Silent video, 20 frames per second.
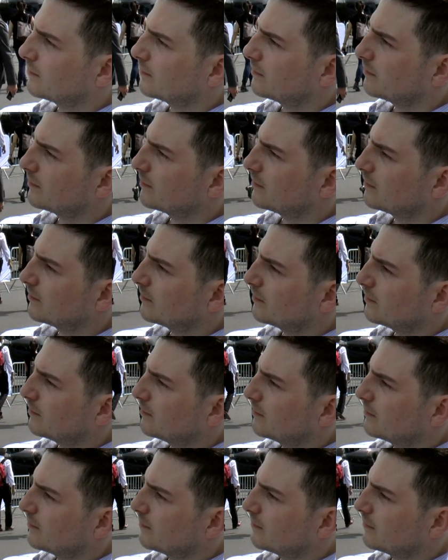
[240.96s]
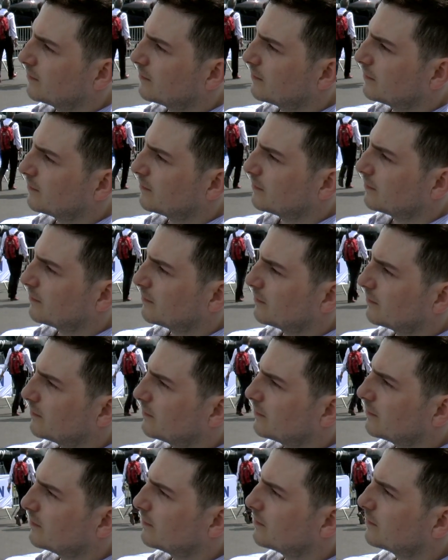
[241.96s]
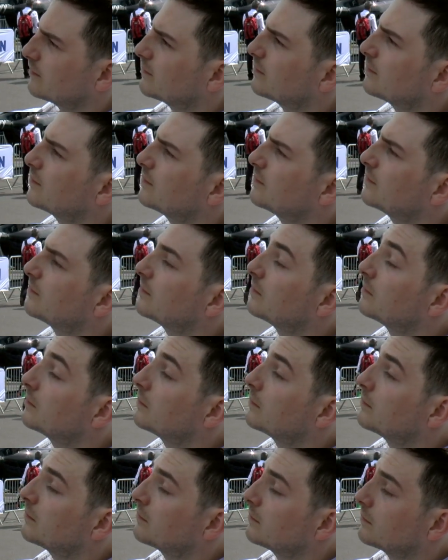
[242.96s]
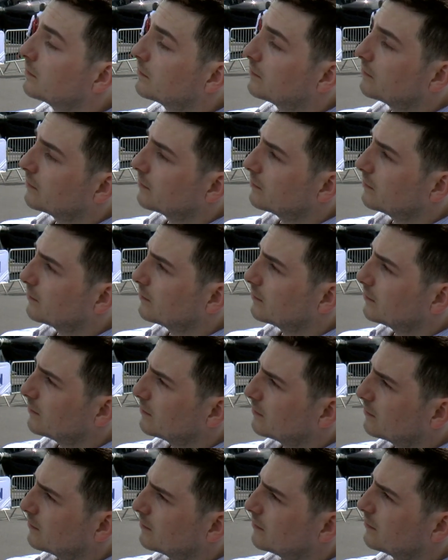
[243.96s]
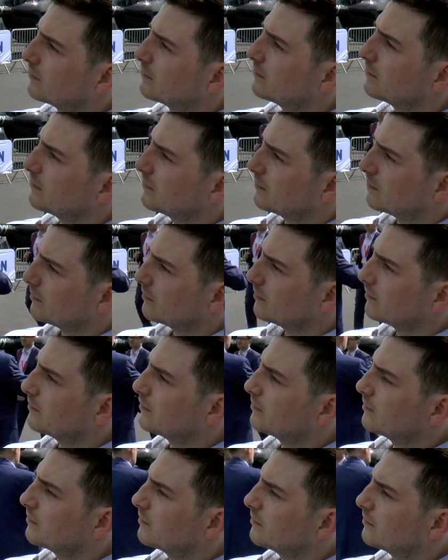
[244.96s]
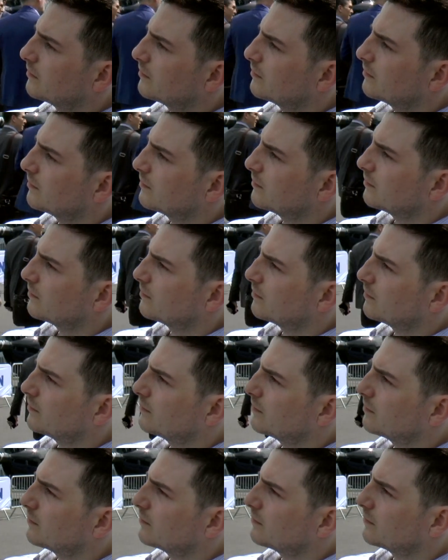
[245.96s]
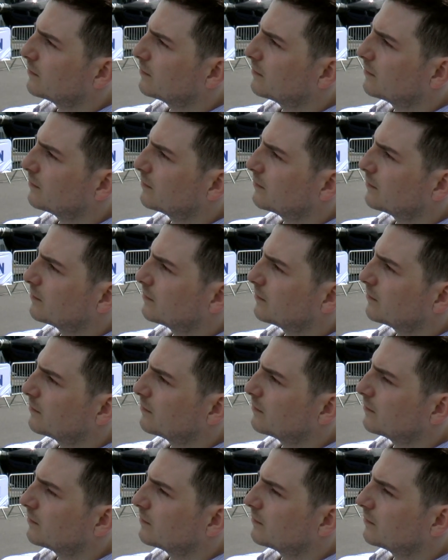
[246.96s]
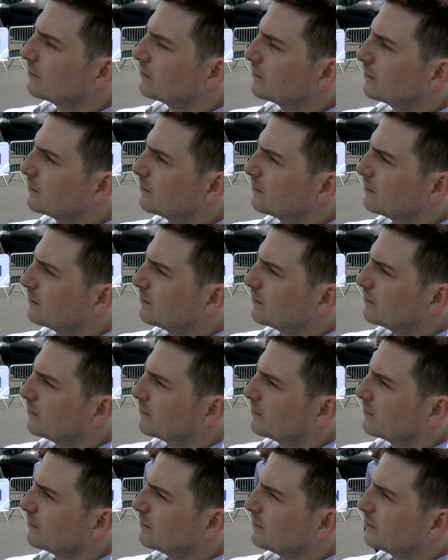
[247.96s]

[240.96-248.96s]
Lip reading: (not speaking)